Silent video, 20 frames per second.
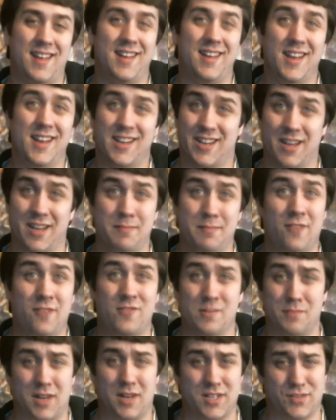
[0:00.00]
Could be a
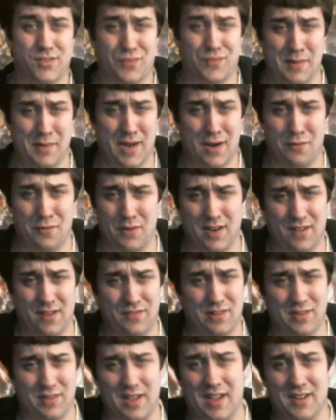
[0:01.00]
few months from now,
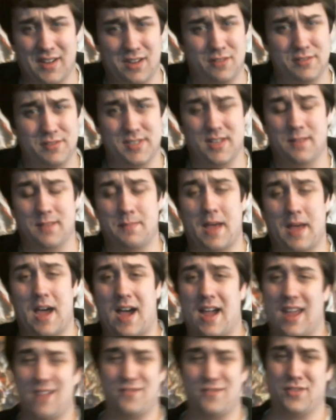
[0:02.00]
whenever that goes up.
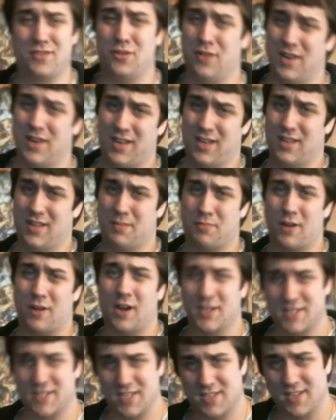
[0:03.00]
I have no idea. The
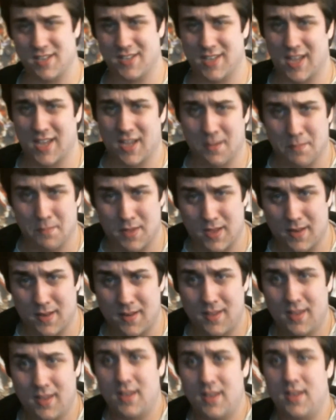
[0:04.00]
process could take a bit.
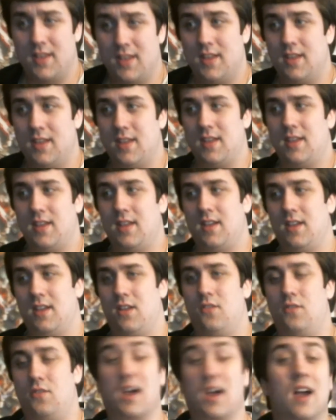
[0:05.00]

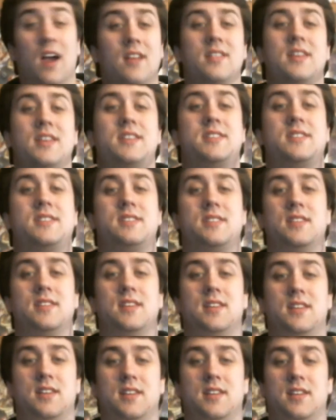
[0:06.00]
Regardless,
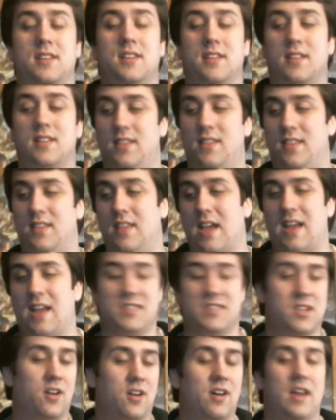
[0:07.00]
that
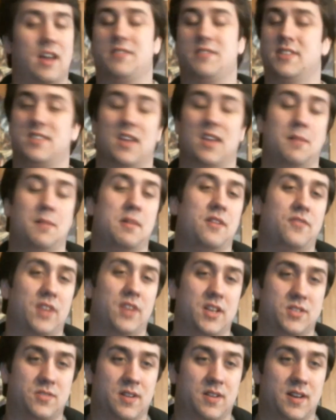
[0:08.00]
is all I have to say about
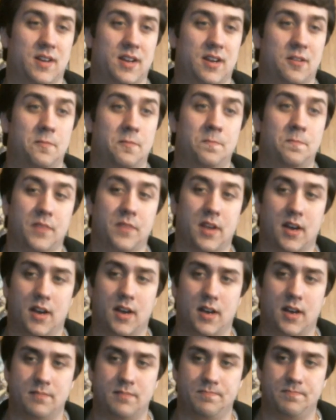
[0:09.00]
Fates right
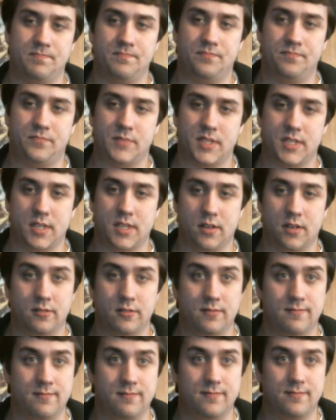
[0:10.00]
now. So,
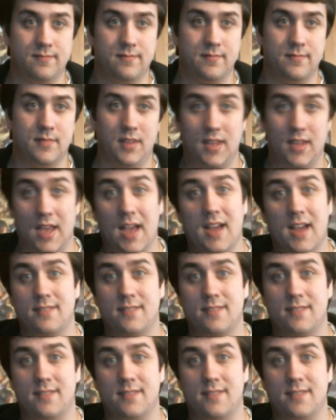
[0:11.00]
yeah.